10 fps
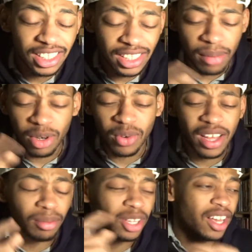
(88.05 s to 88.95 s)
Just let me know
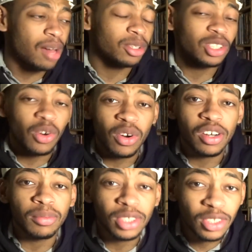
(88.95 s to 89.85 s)
down below in the comments, or
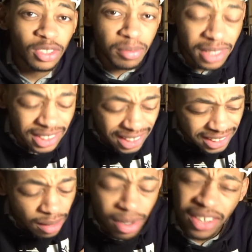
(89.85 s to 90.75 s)
on my social media
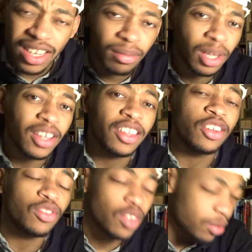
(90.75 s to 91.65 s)
sites. They'll be all down below in the
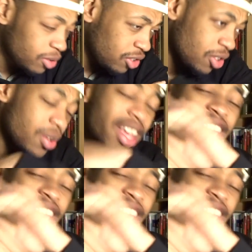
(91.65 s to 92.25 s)
description too.